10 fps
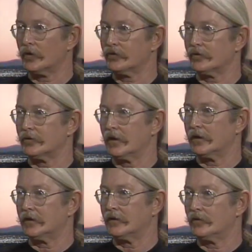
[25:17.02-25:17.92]
person
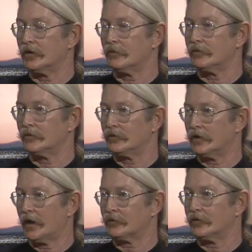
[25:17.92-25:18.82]
and give them
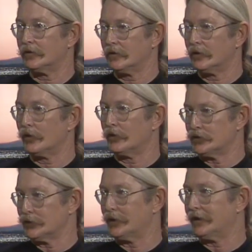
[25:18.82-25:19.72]
the opportunity to know
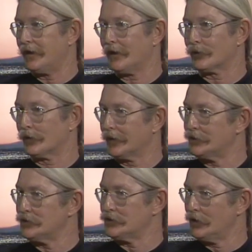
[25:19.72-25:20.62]
that you're getting out of the
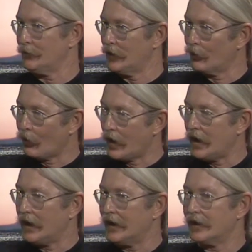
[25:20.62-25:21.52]
relationship and
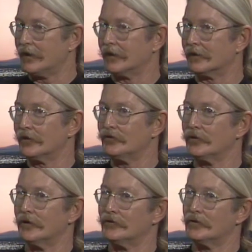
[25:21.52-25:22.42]
why, and at
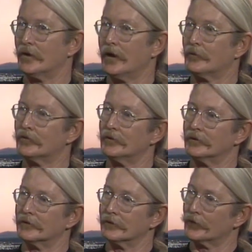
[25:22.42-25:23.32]
least it gives you the
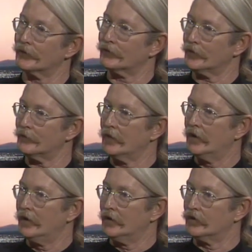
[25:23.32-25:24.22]
opportunity to learn from
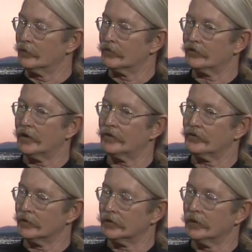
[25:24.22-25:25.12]
your
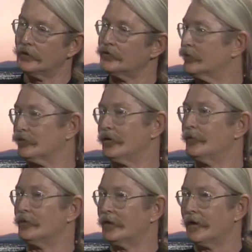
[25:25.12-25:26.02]
mistakes. So closure is
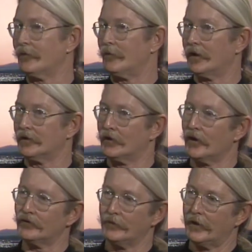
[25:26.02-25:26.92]
something that everybody
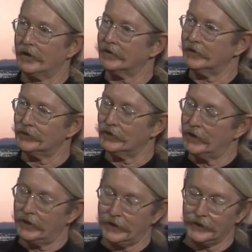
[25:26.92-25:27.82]
talks about these
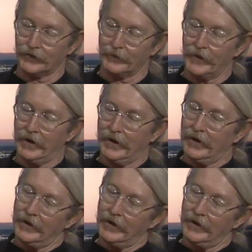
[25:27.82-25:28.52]
days. And